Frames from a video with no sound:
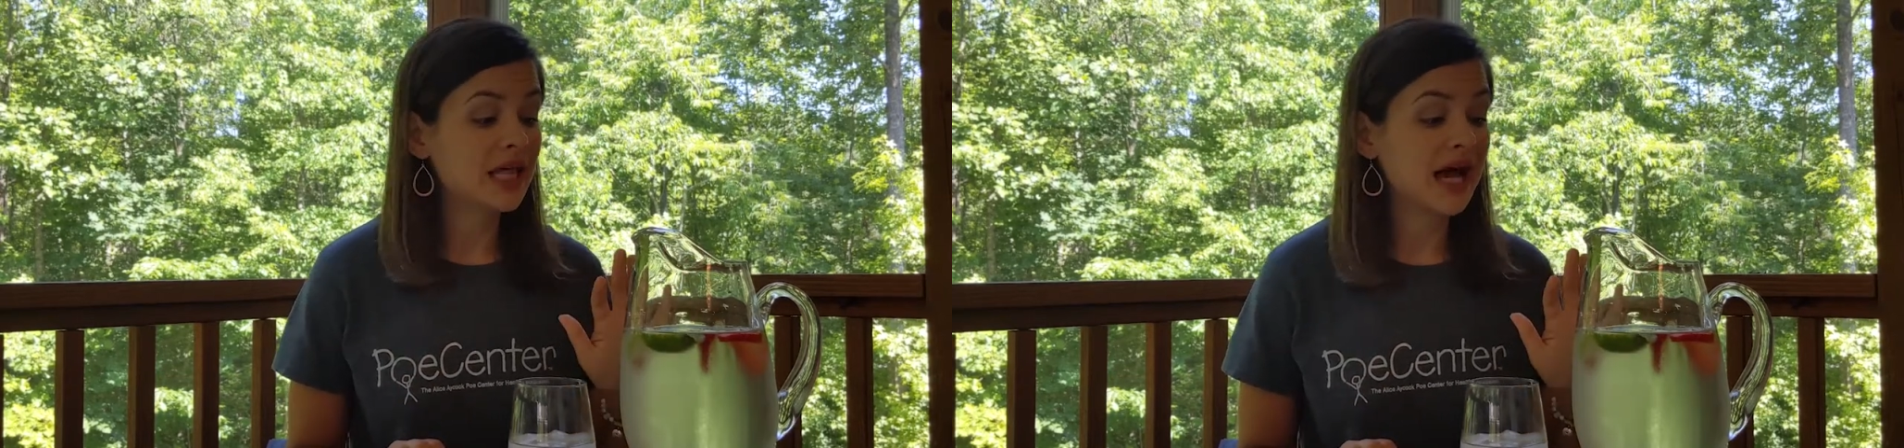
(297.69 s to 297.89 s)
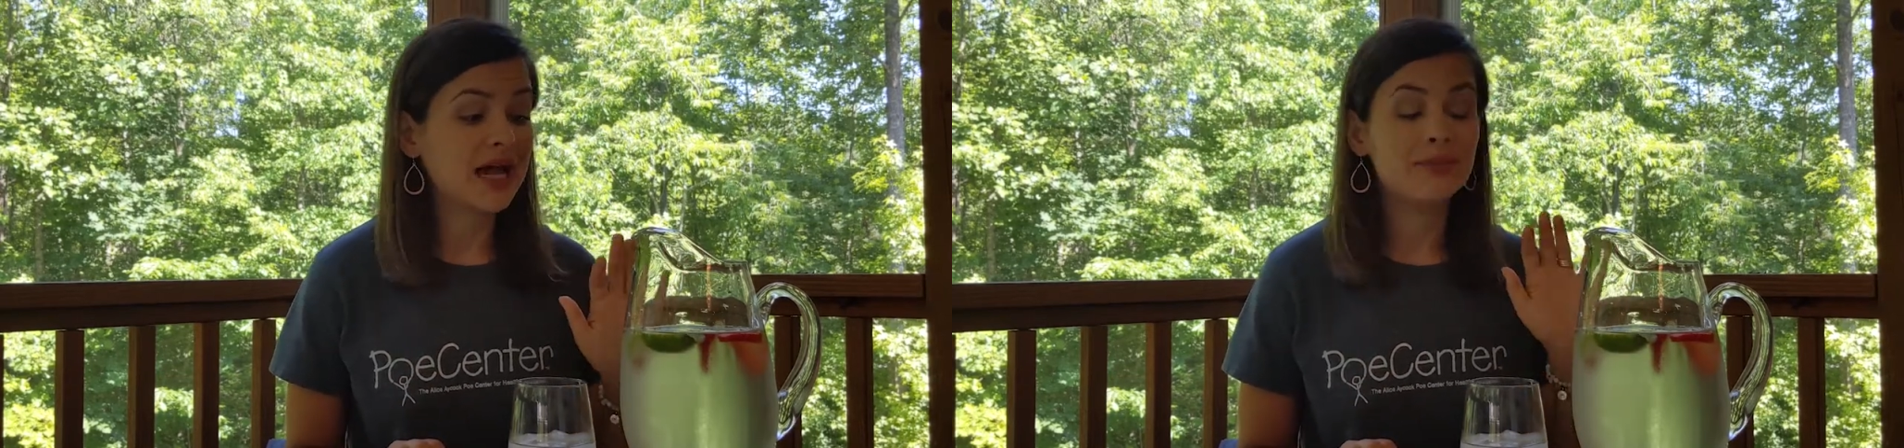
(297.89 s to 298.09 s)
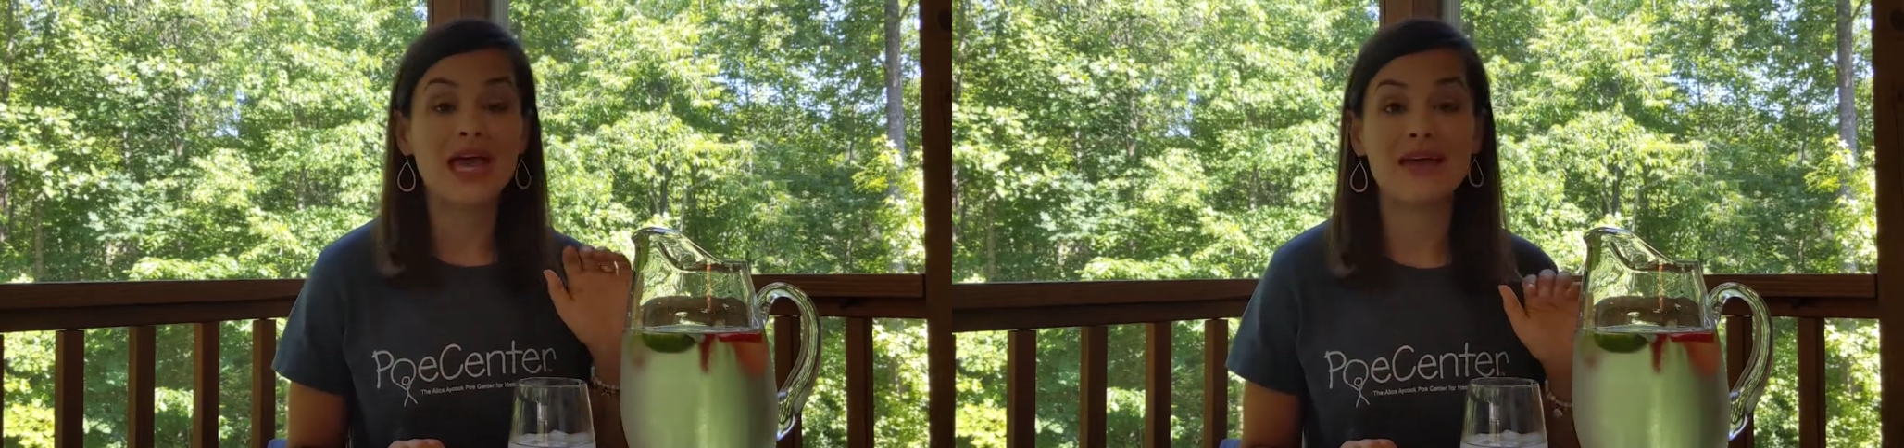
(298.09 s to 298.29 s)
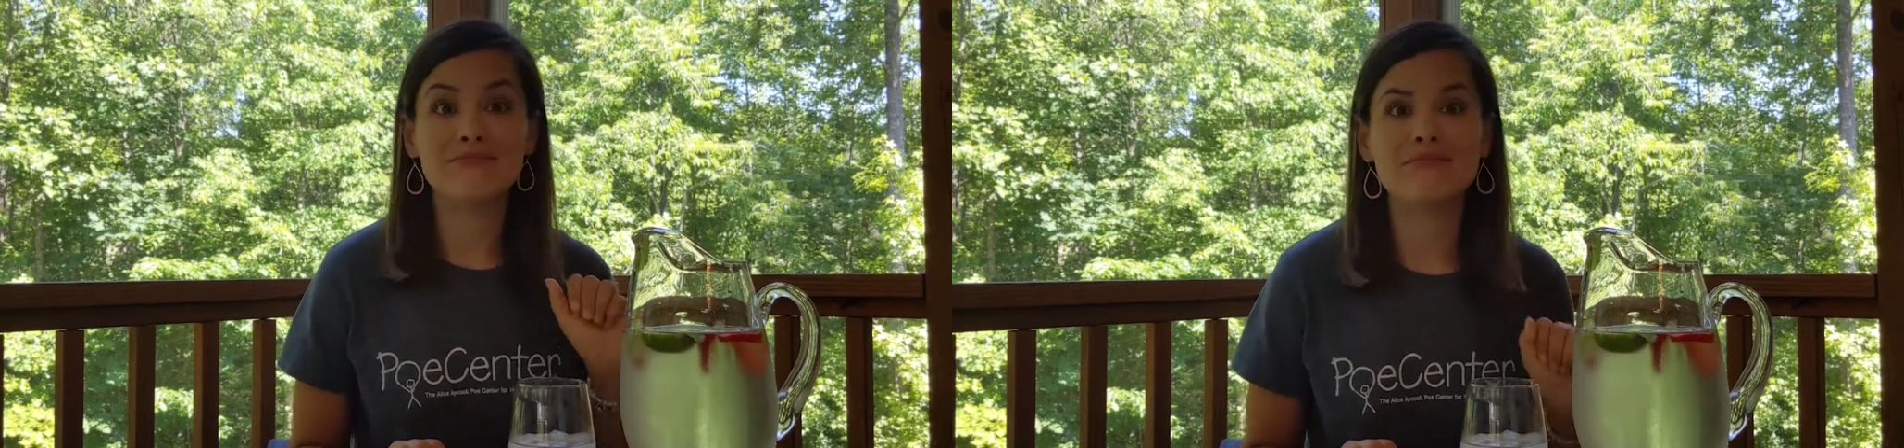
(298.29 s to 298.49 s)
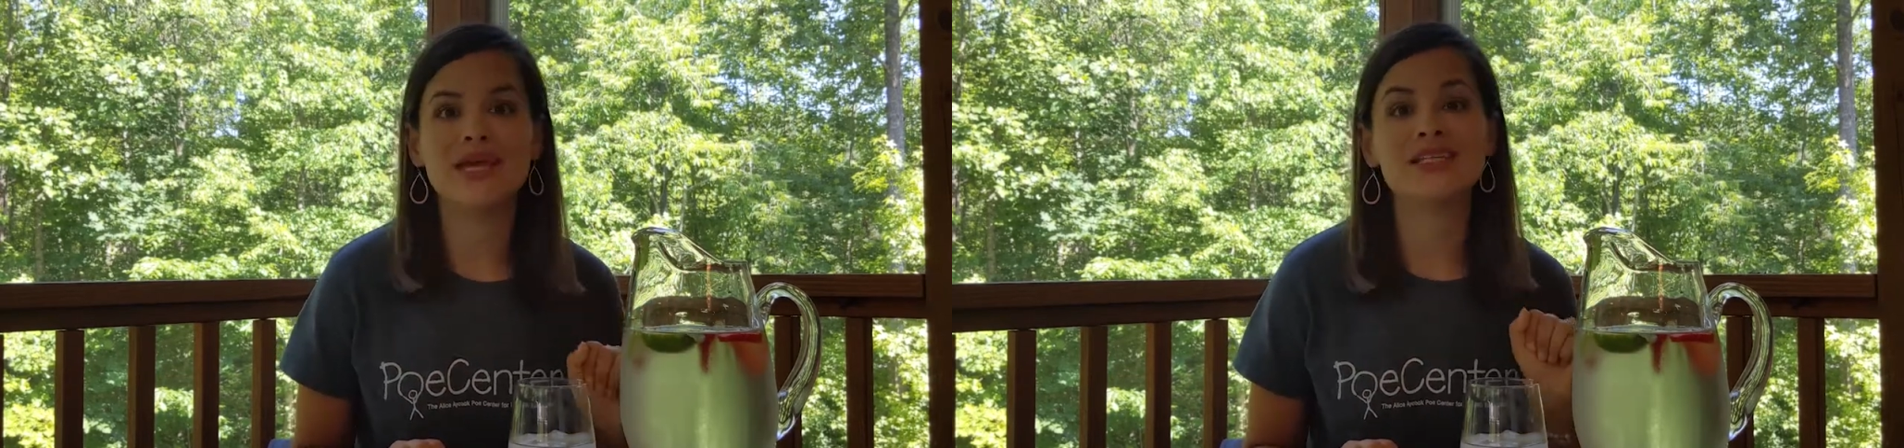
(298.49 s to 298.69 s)
lime,
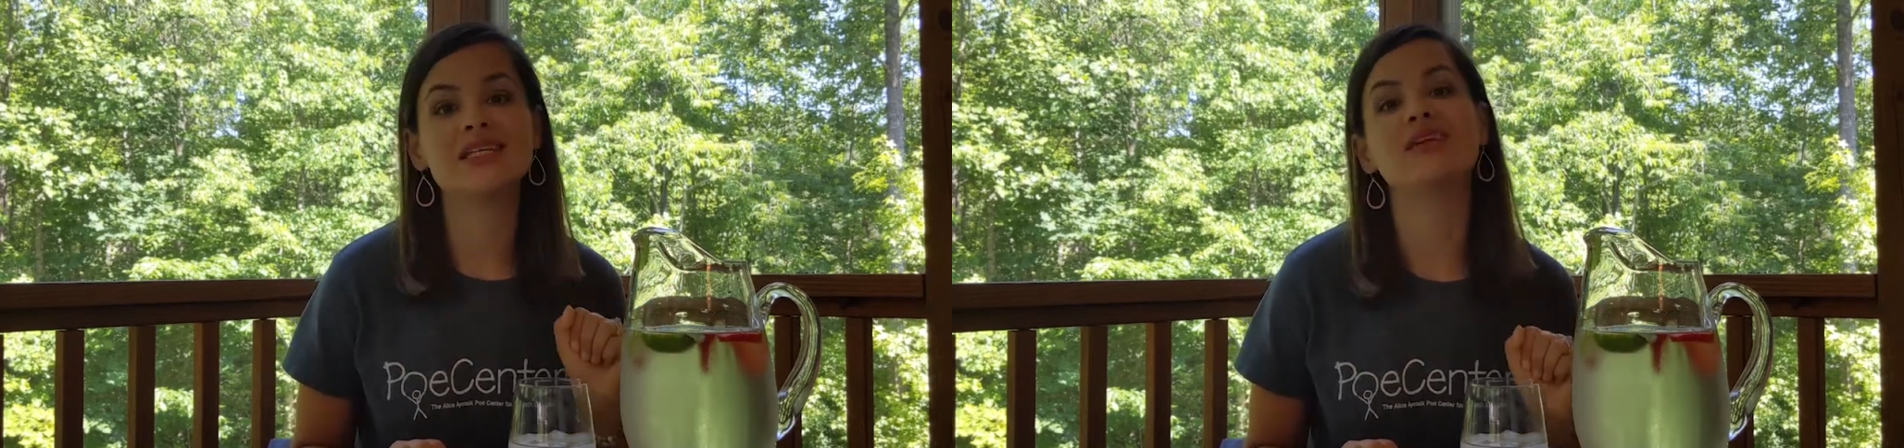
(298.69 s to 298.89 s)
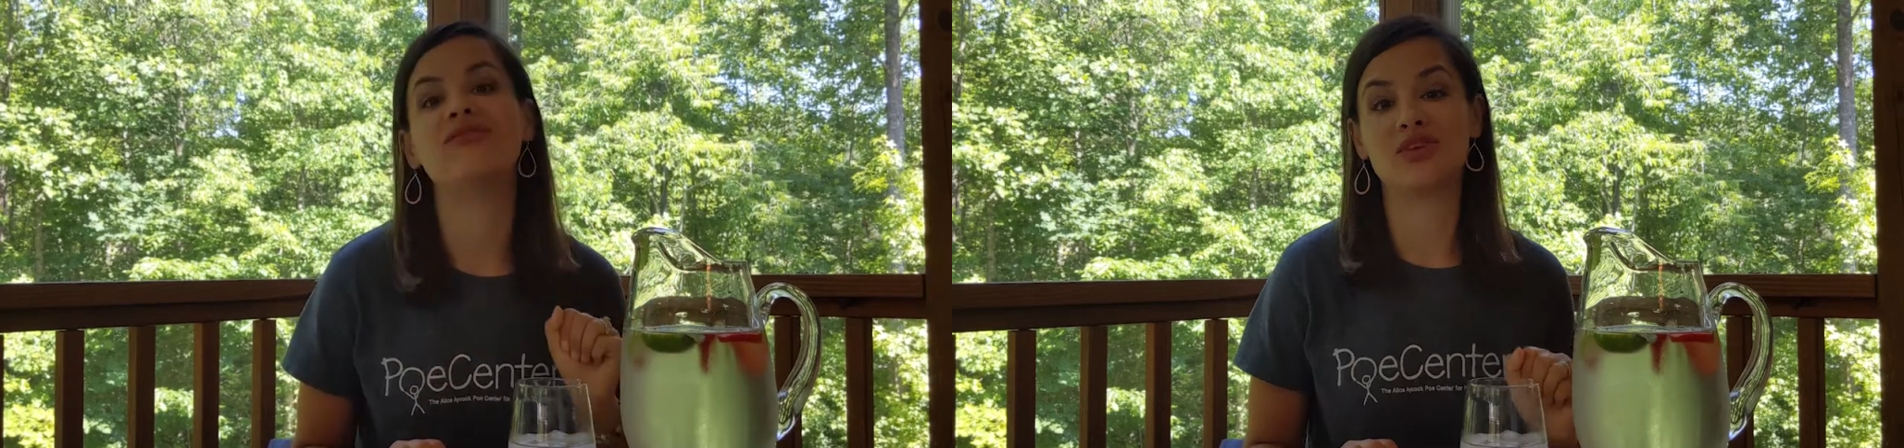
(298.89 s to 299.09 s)
and mint